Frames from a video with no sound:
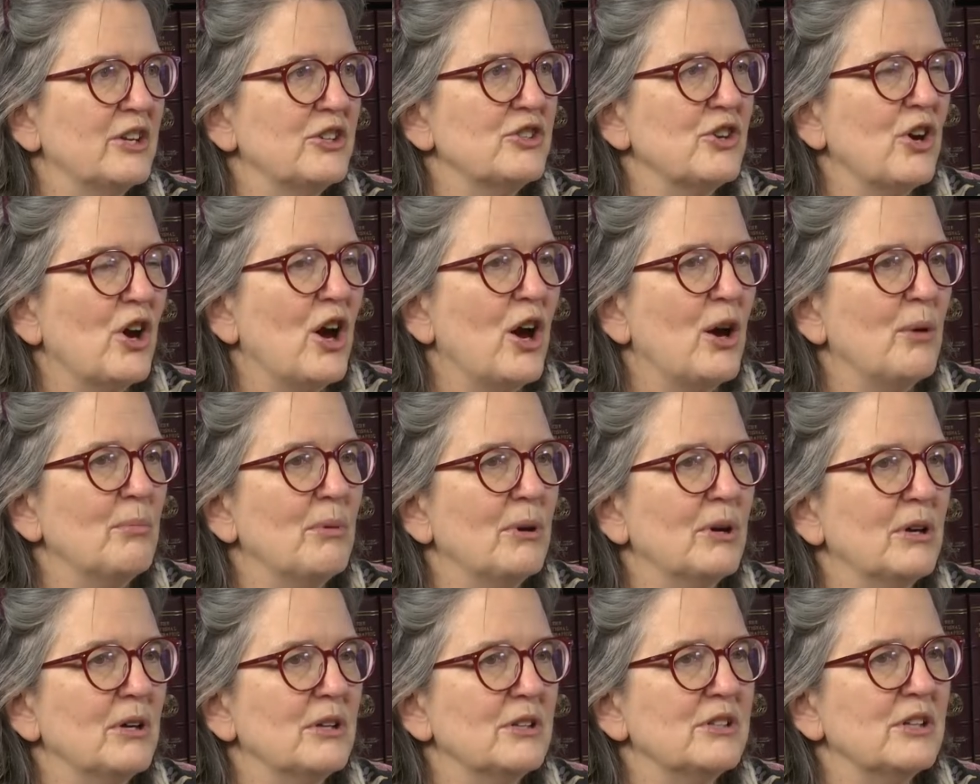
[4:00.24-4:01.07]

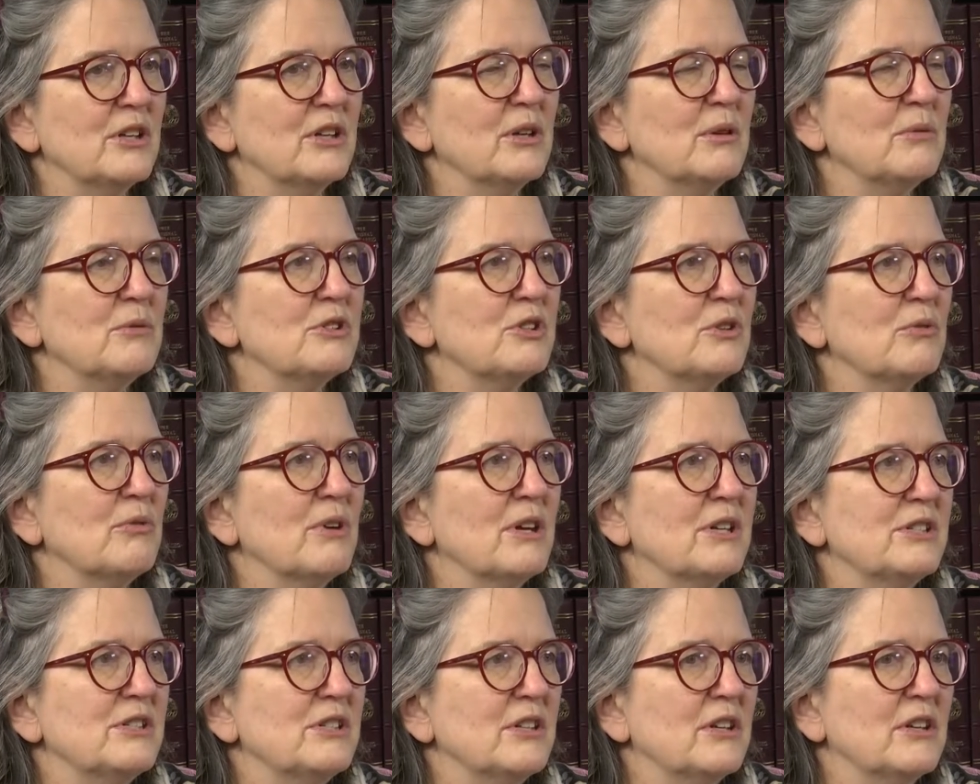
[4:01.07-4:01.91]
job, until he was
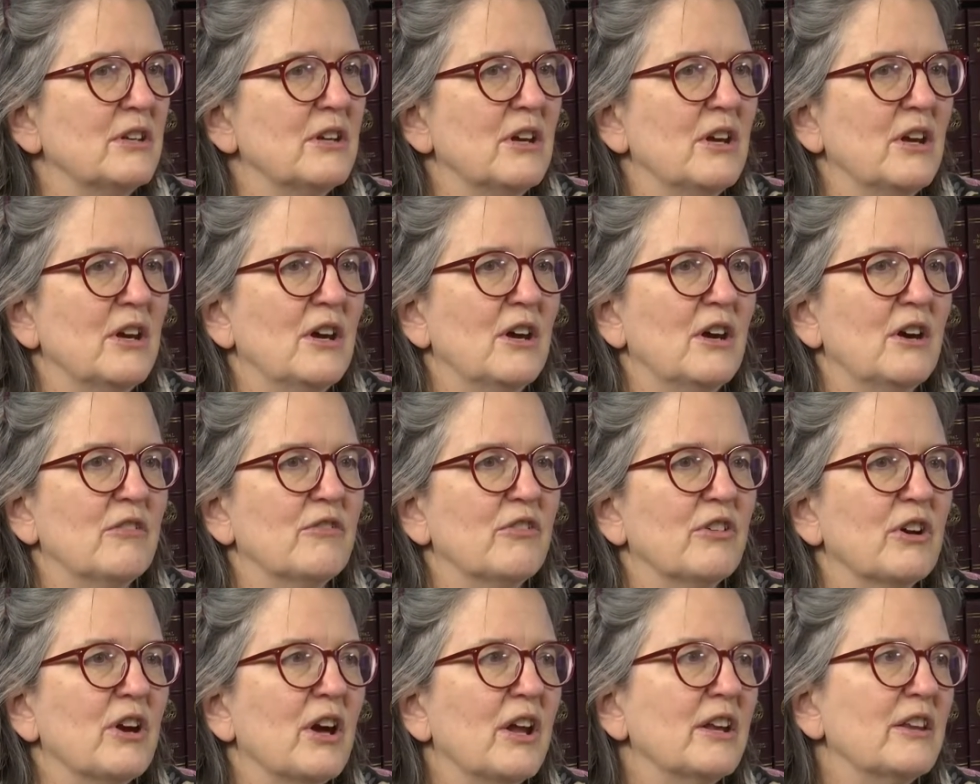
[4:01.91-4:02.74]
arrested
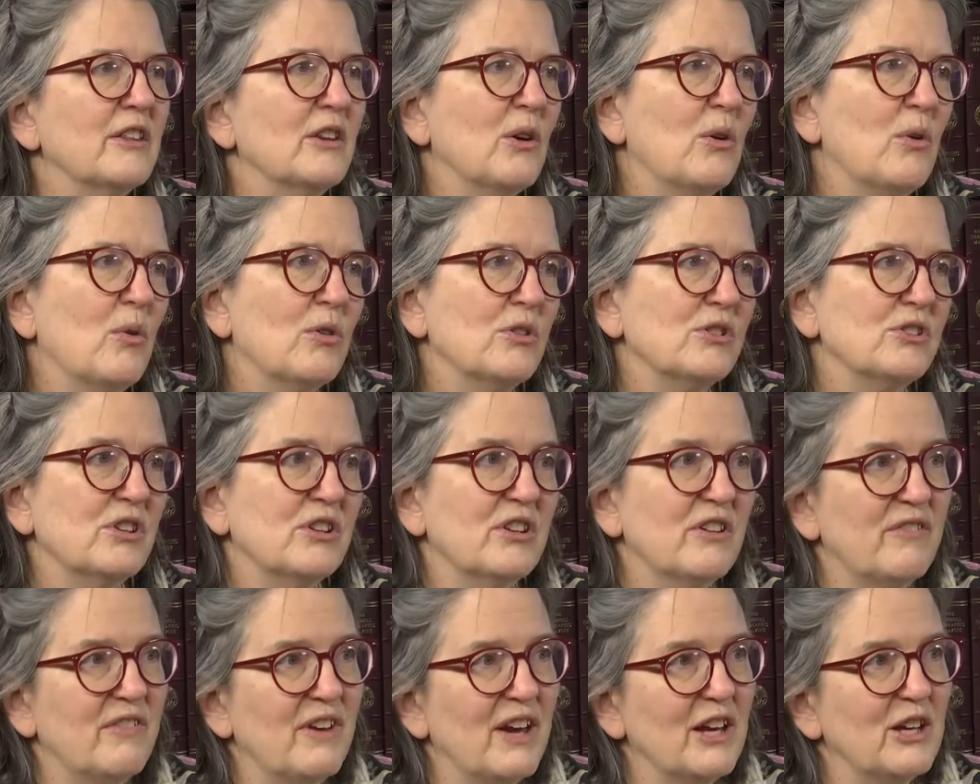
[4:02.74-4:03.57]
for cutting the cords on
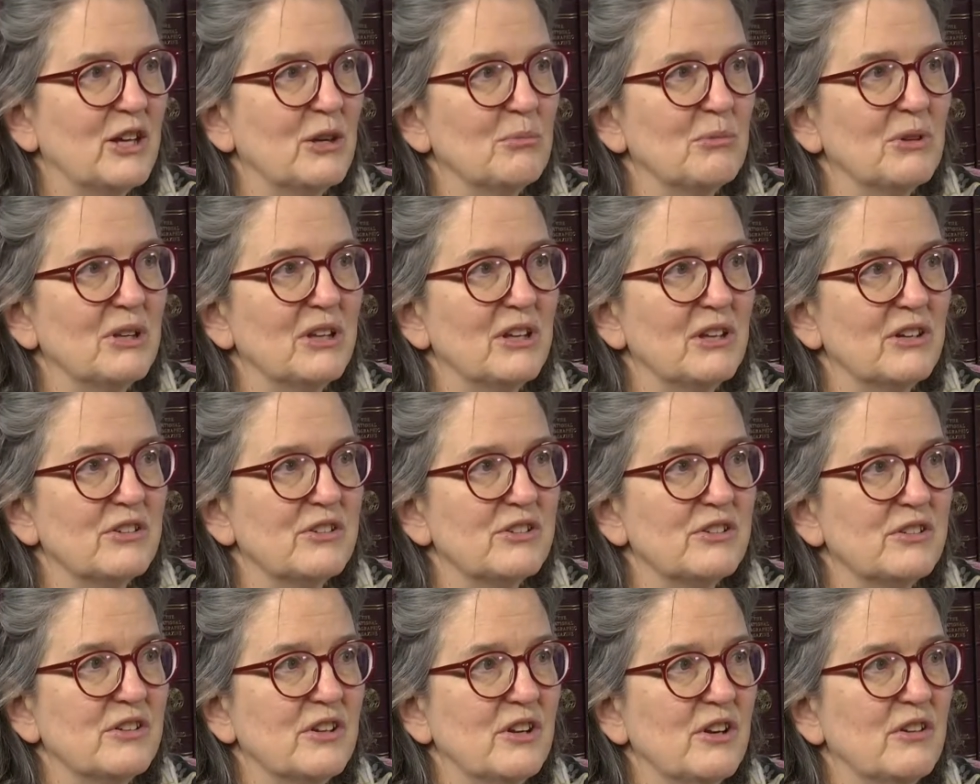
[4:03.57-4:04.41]
the vacuum
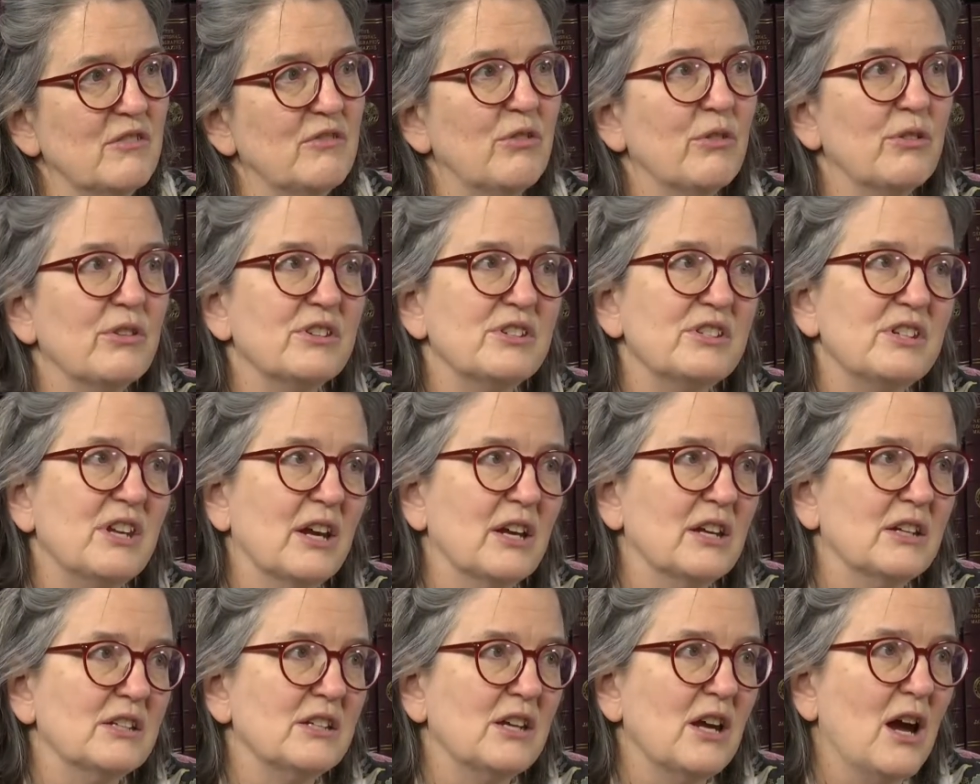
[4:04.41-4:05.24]
cleaners for the
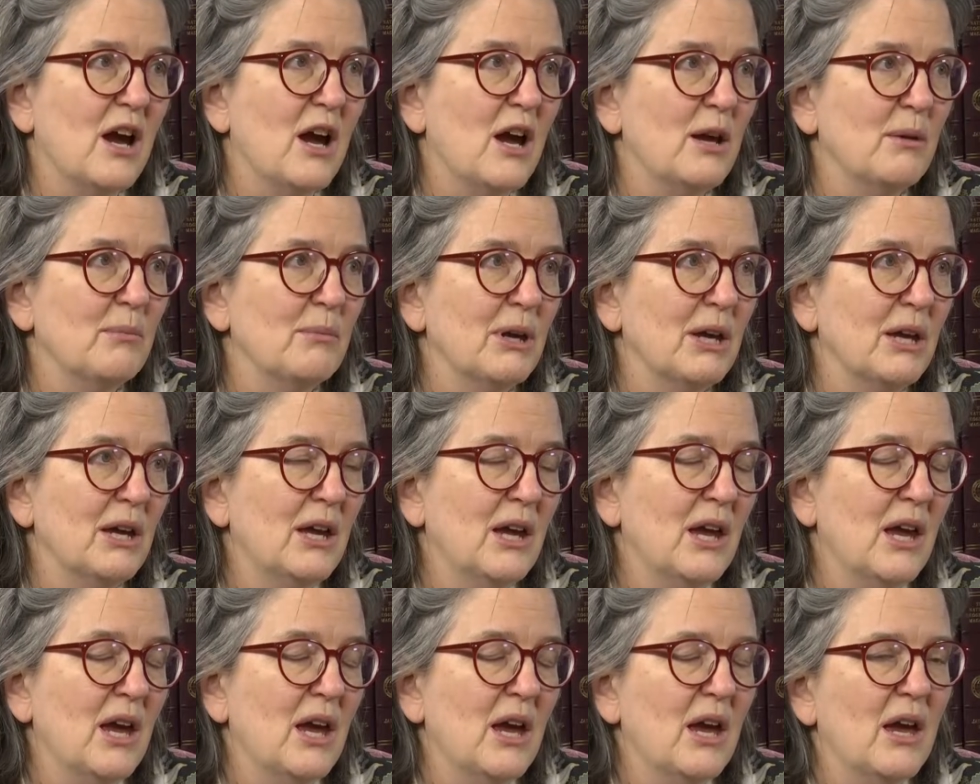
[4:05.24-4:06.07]
second time.
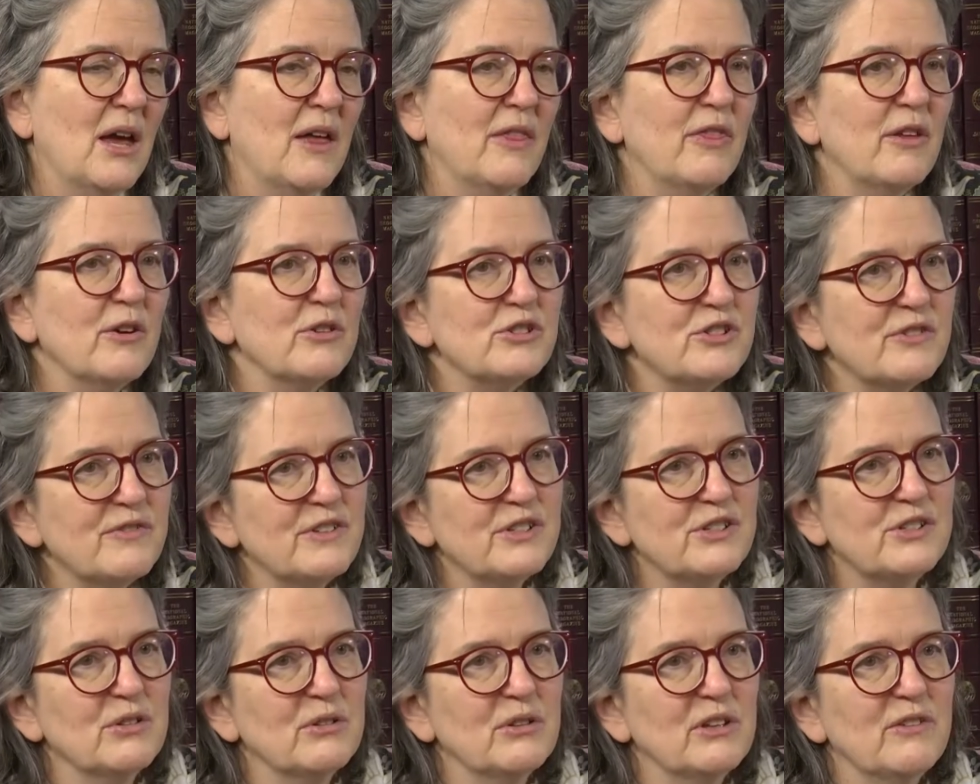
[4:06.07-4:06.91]
And those of
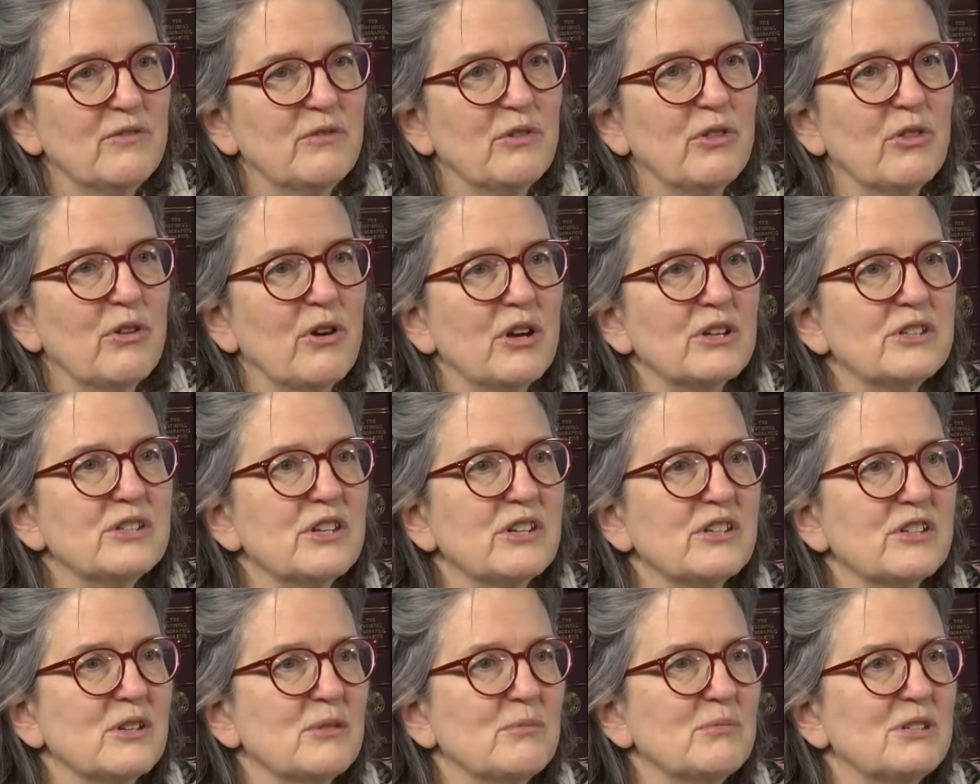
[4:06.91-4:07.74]
us who live with
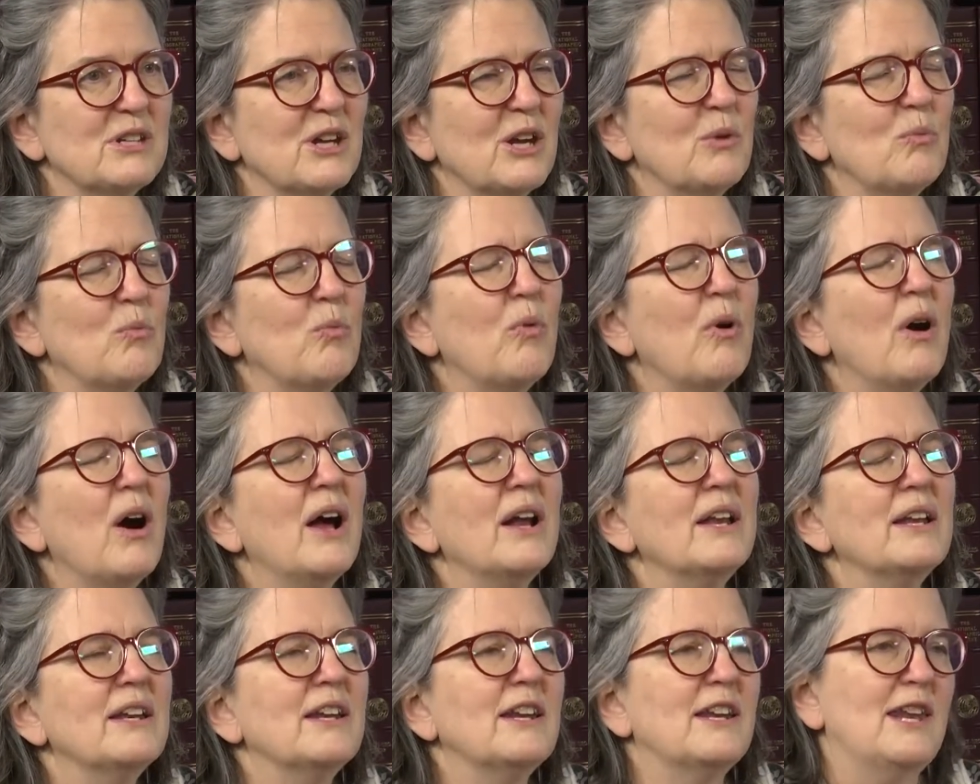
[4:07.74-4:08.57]
autism say,
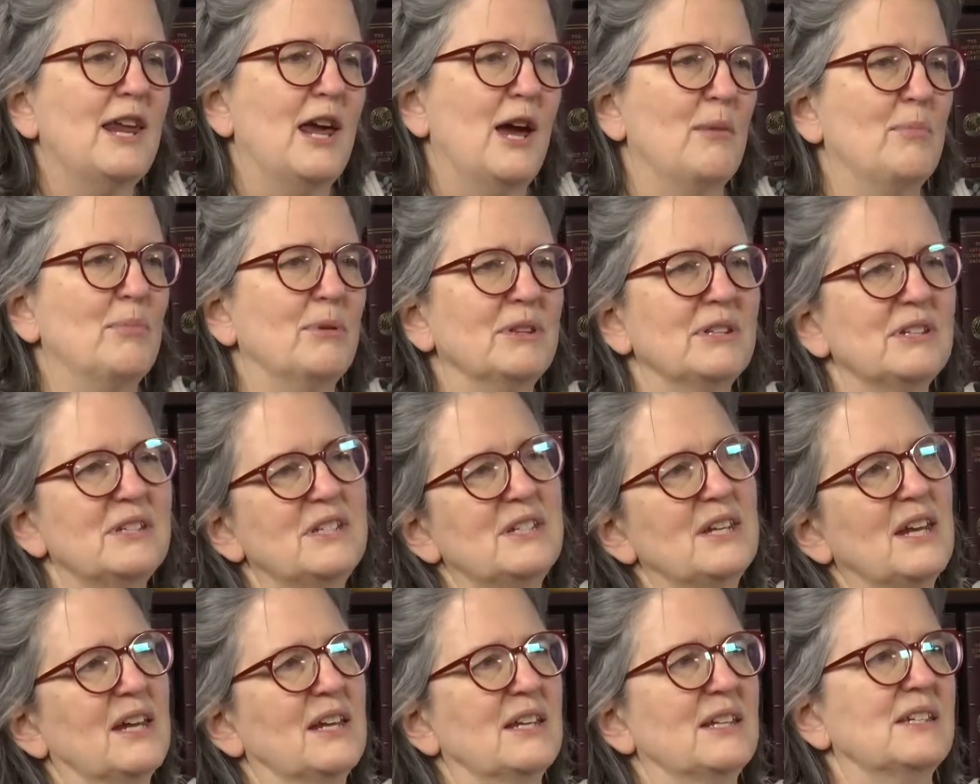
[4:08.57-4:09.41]
why did it happen the
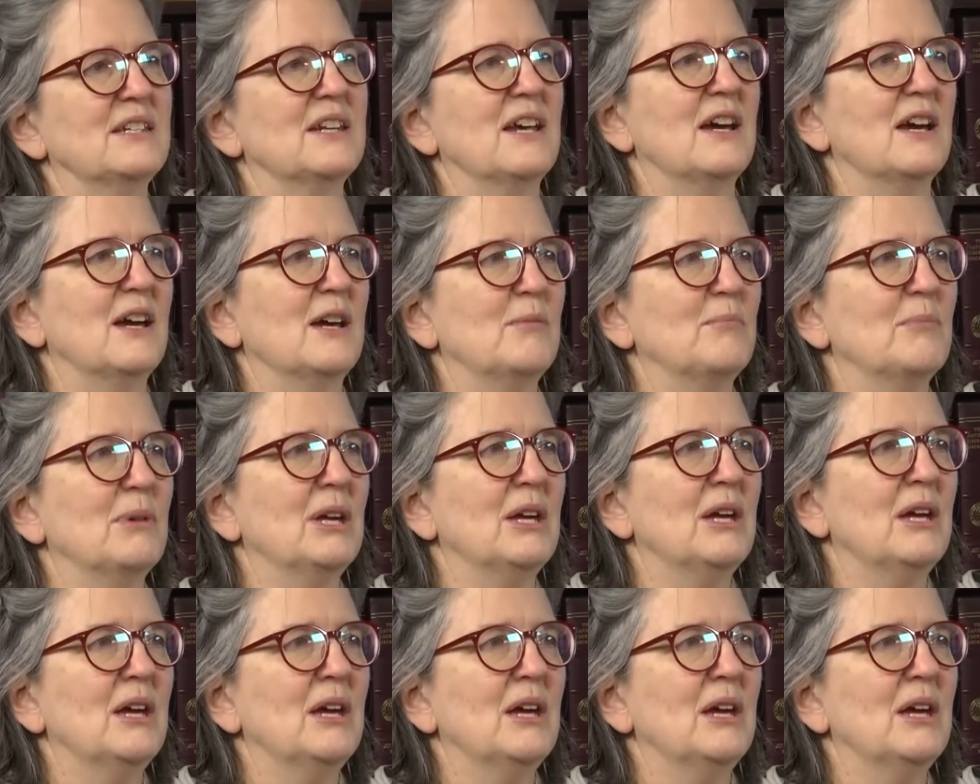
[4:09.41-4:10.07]
second time?